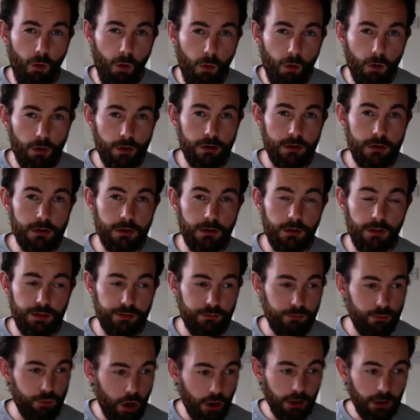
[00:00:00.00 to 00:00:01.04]
ordered
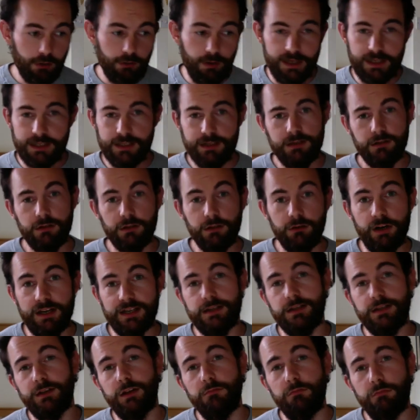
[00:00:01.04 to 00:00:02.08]
throughout
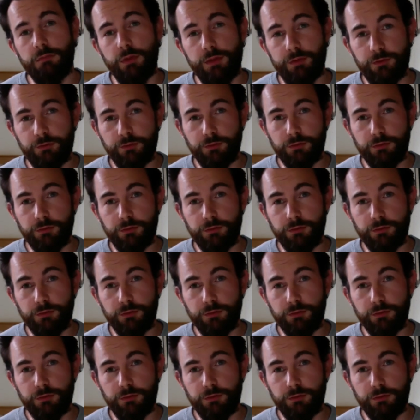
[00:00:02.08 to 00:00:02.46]
Christendom,